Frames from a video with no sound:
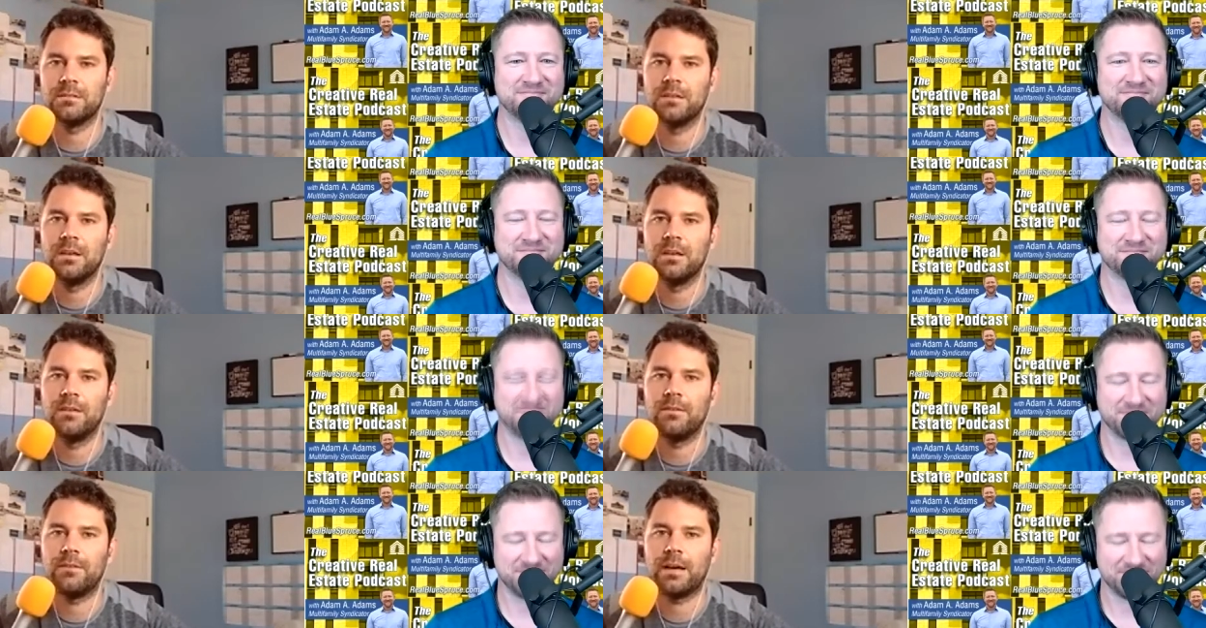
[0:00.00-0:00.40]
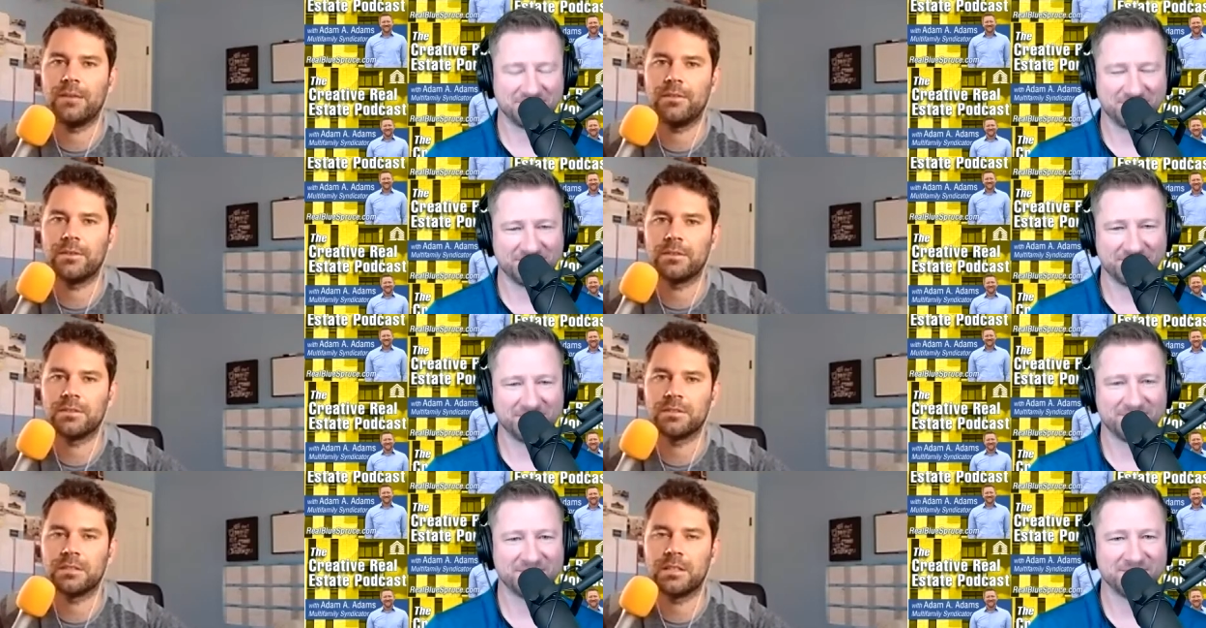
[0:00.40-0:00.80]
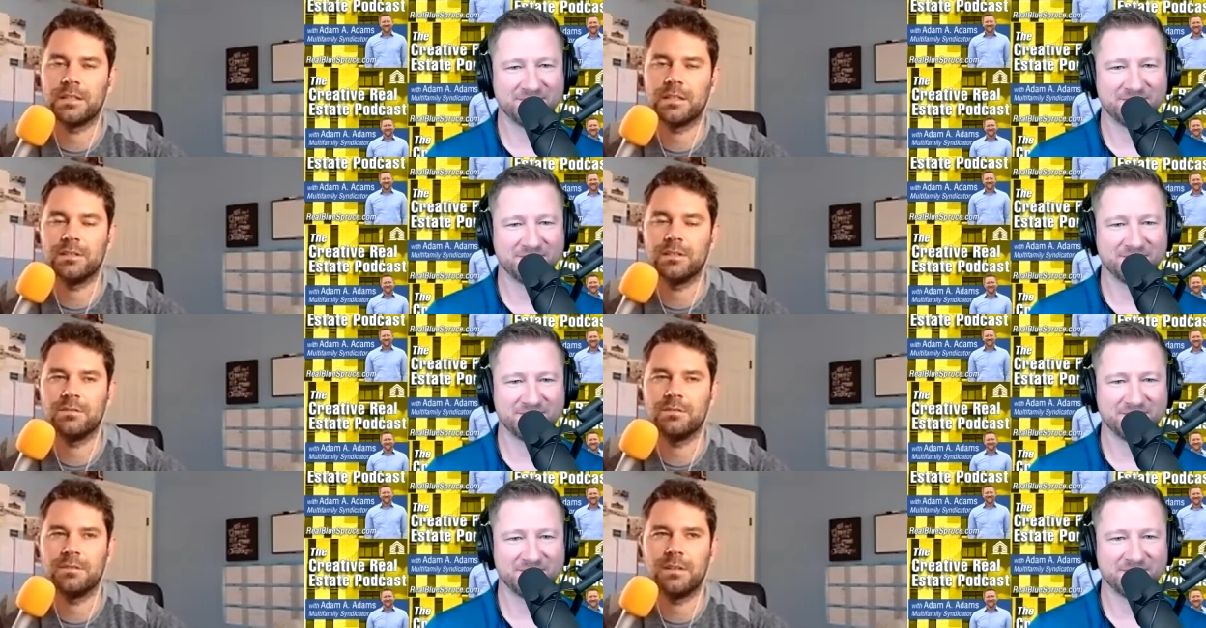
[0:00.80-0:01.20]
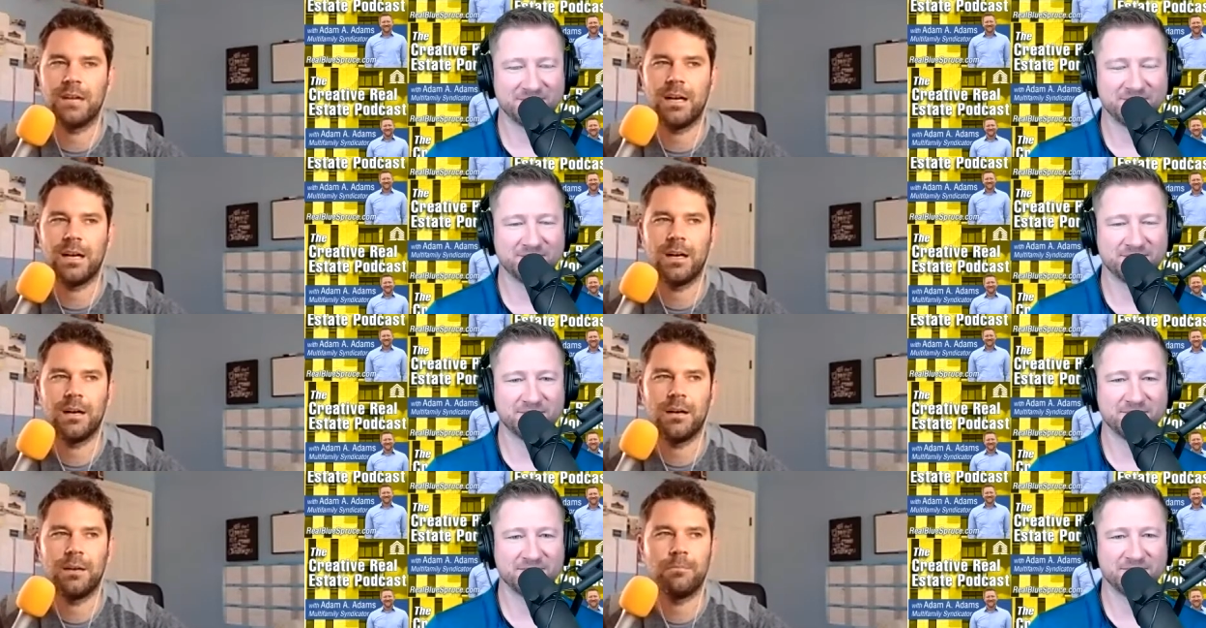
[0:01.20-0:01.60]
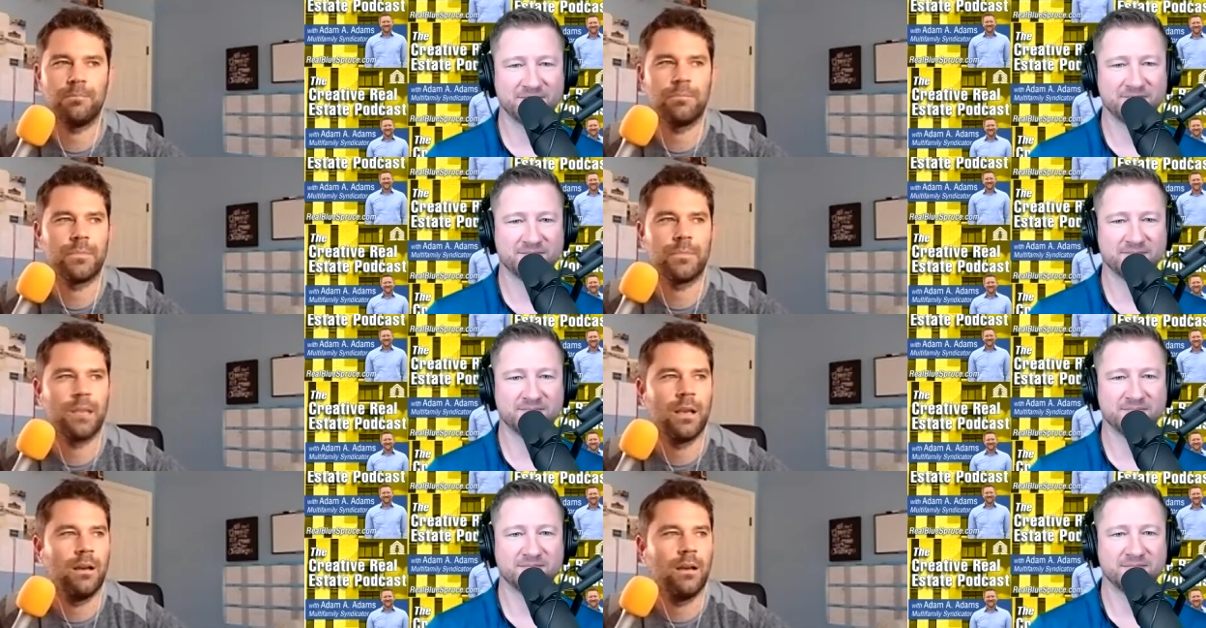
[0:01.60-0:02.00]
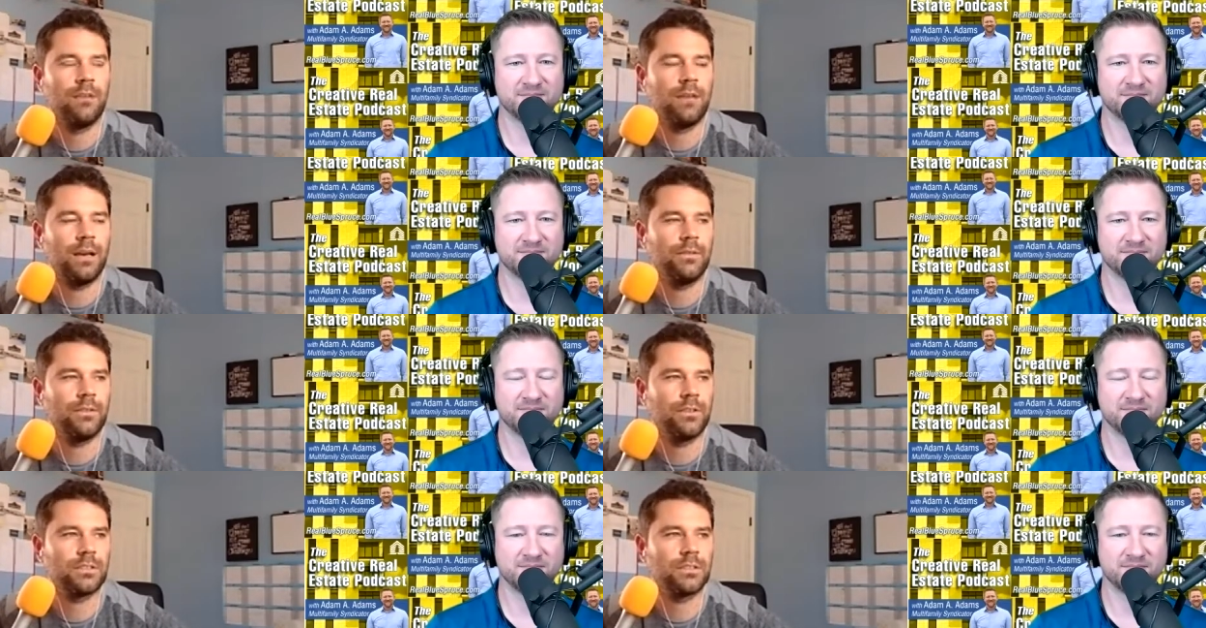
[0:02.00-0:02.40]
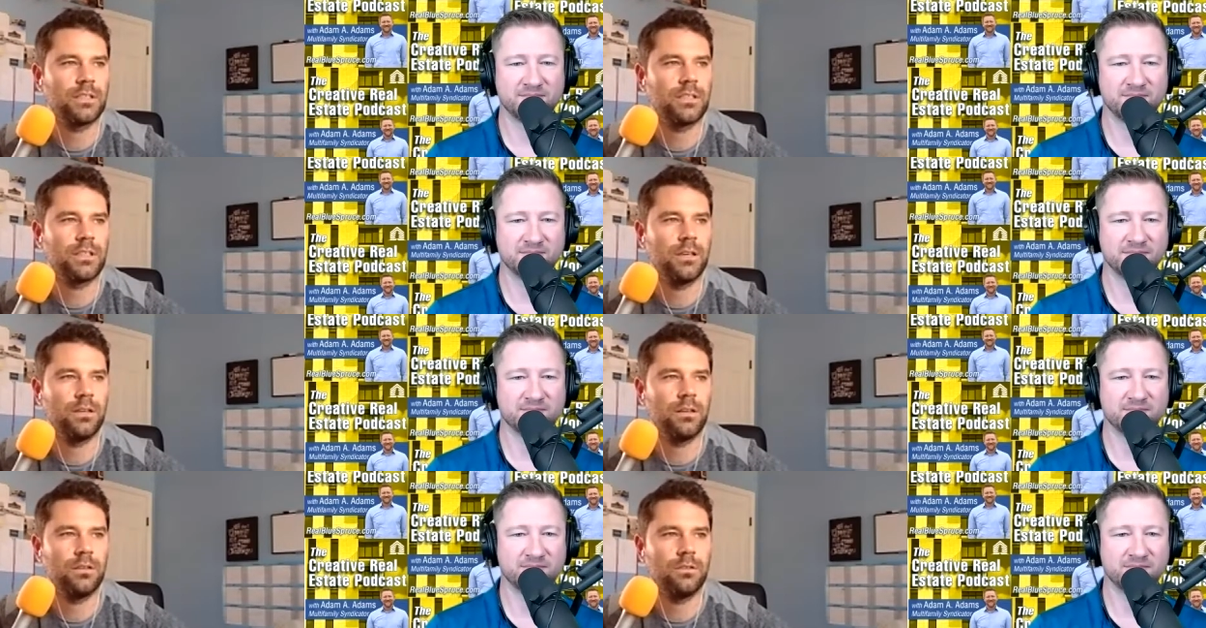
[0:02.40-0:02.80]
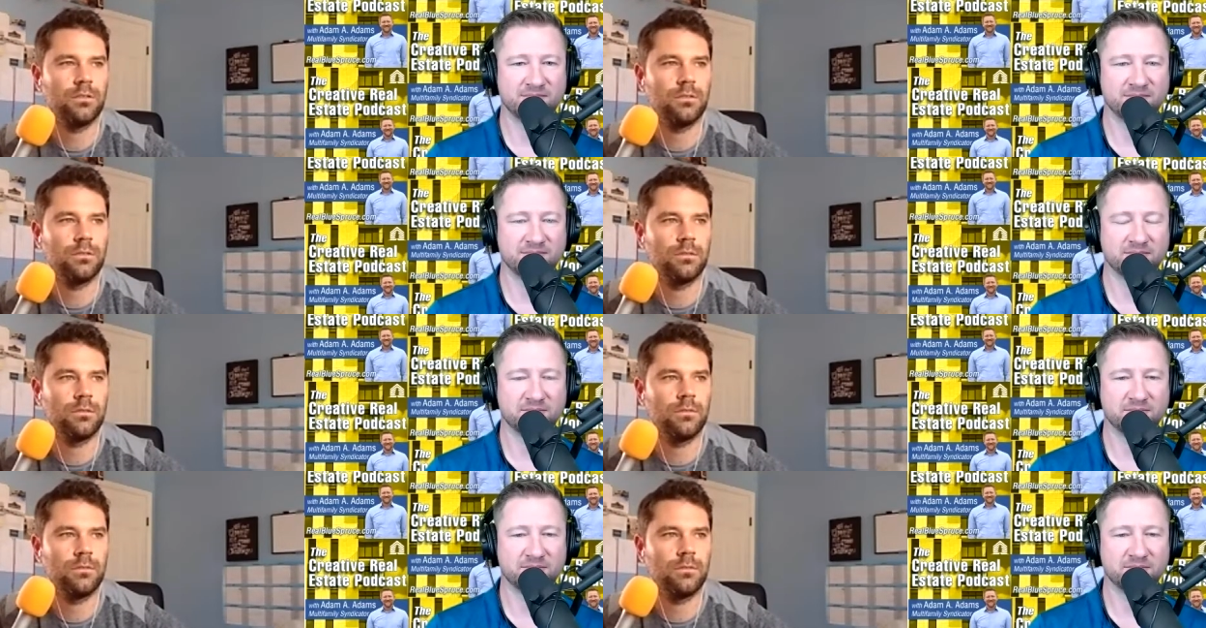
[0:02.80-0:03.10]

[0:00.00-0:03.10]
Speaker 1: five years ago. Um, five years ago